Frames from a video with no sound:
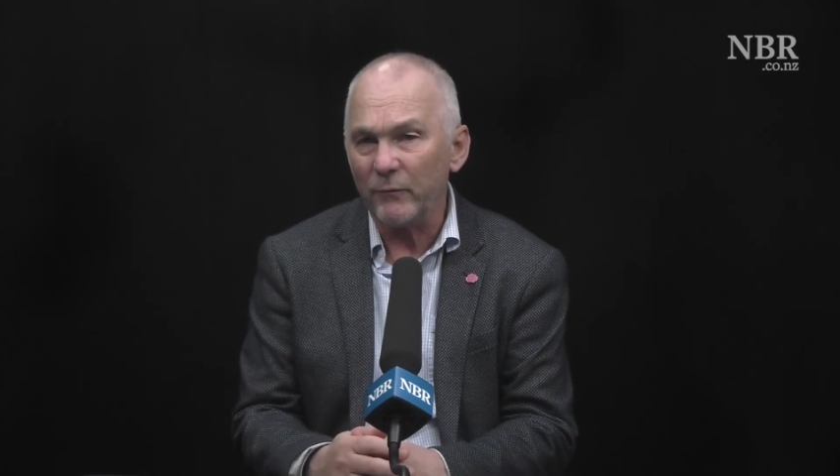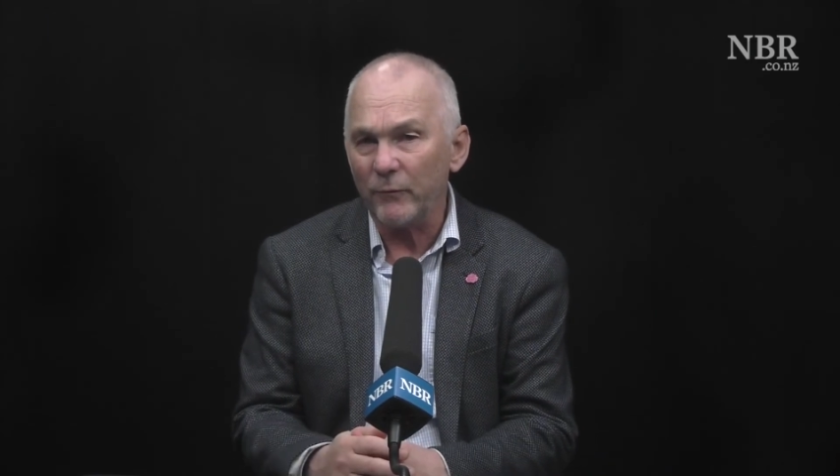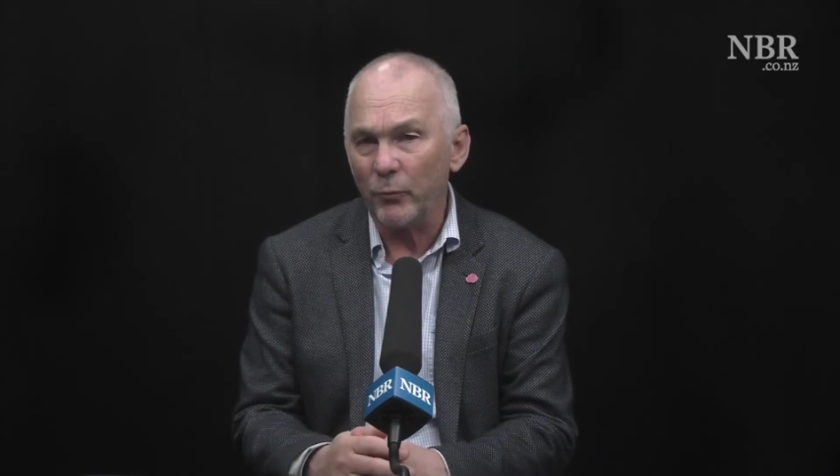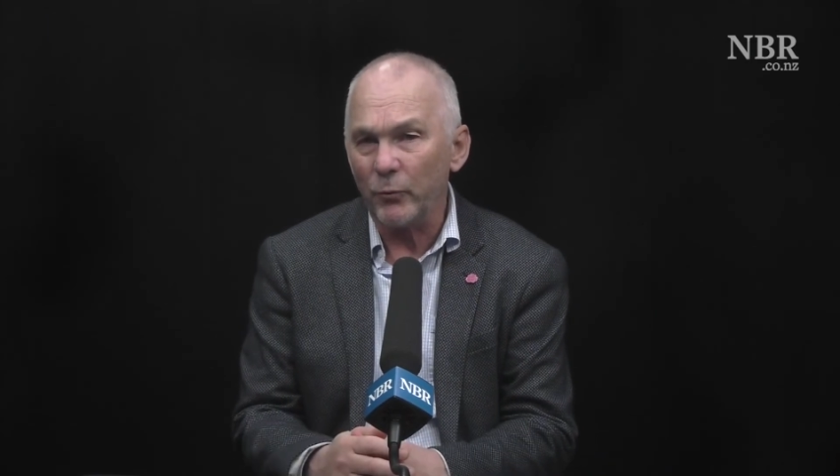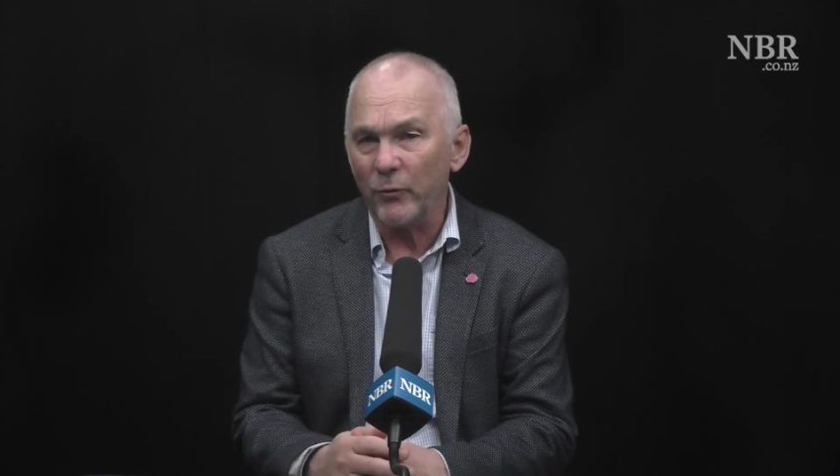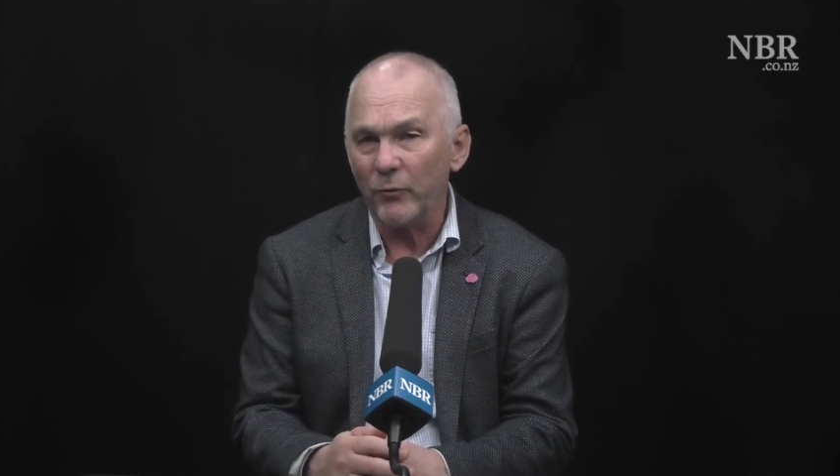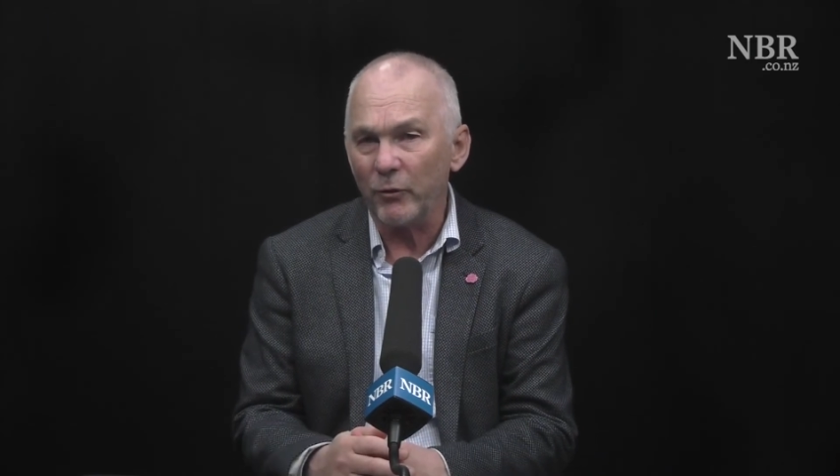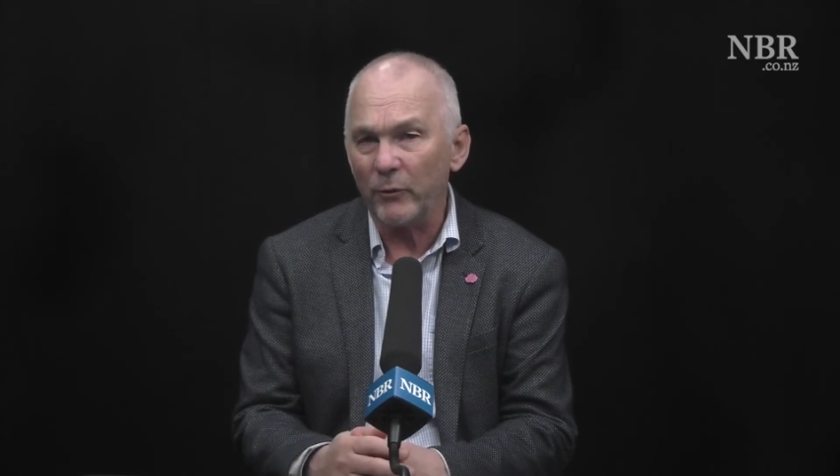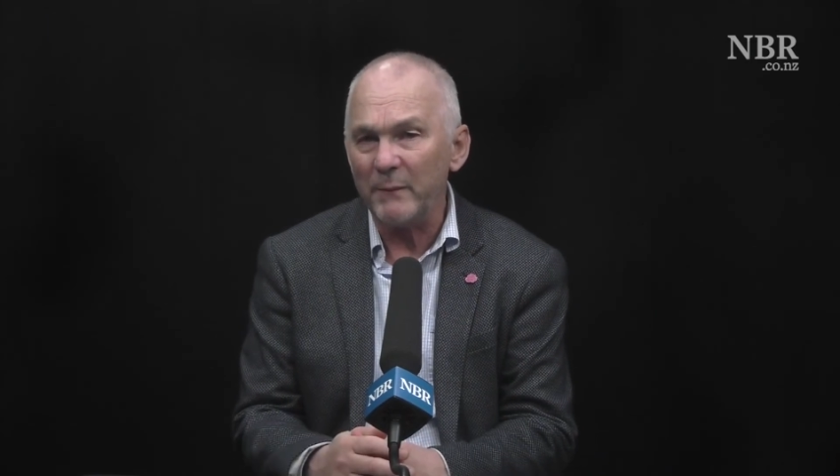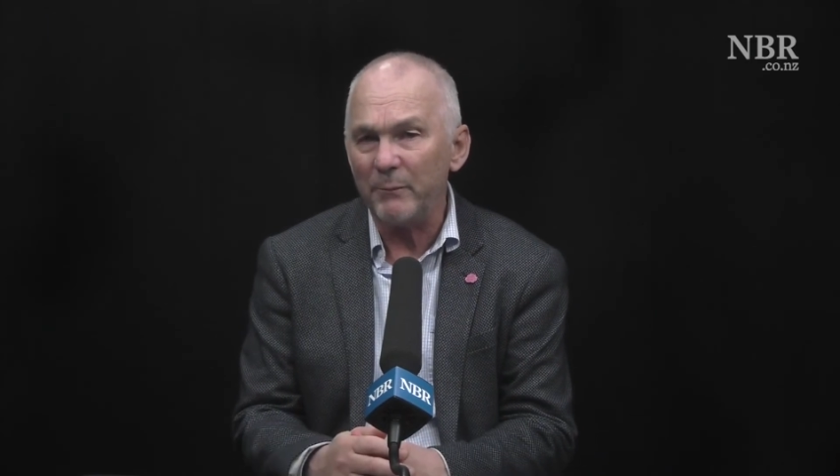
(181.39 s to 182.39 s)
for
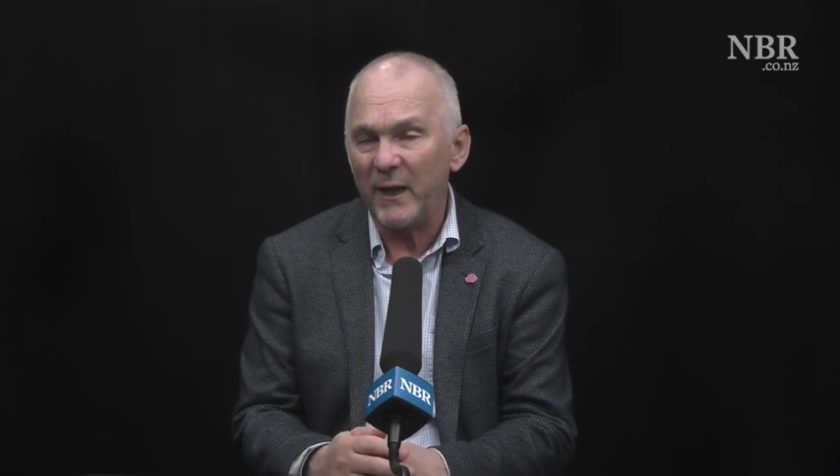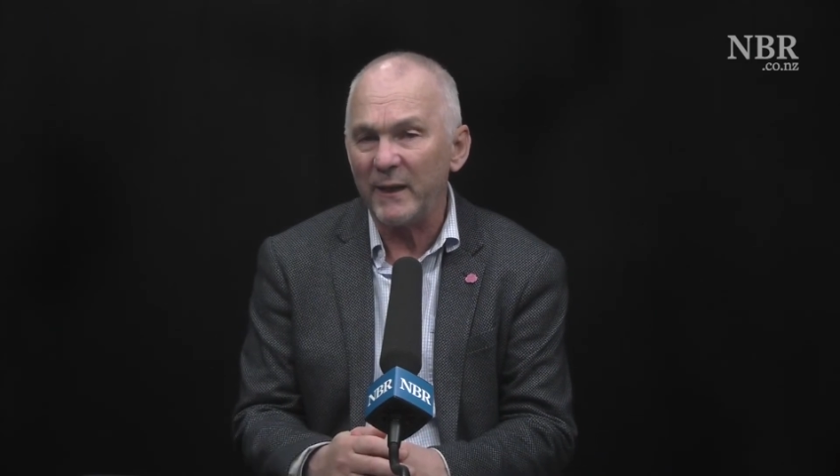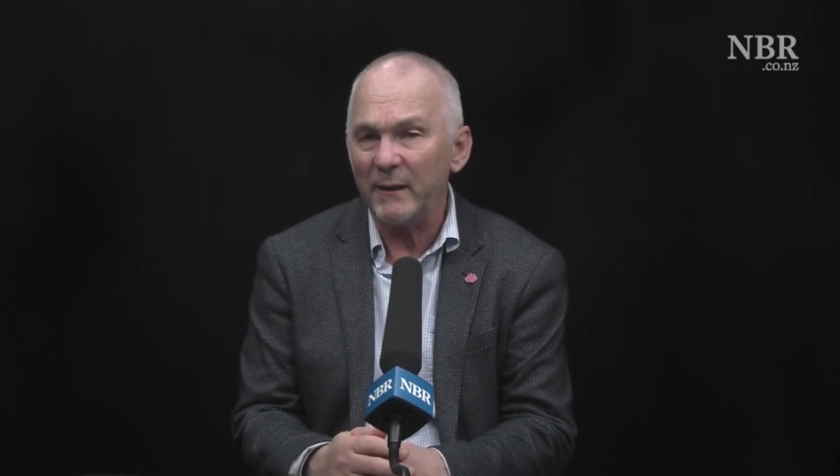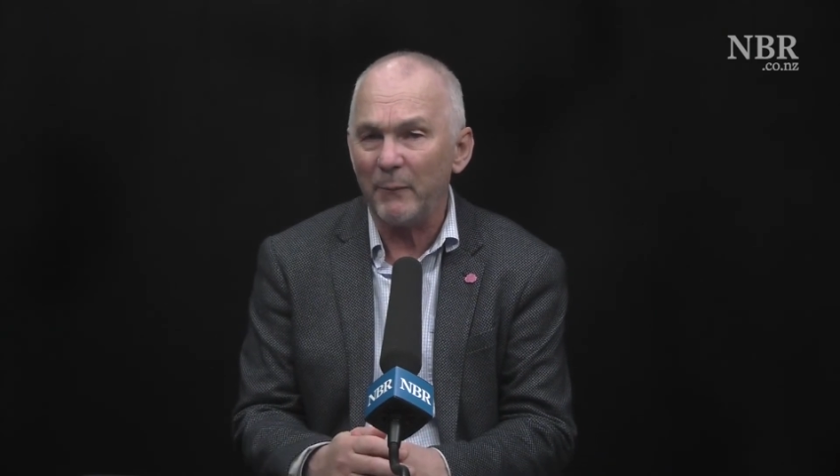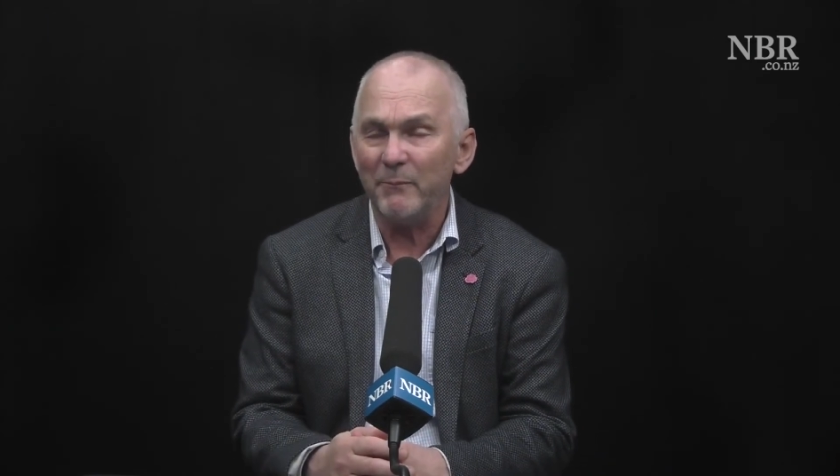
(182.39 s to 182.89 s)
the Green Party.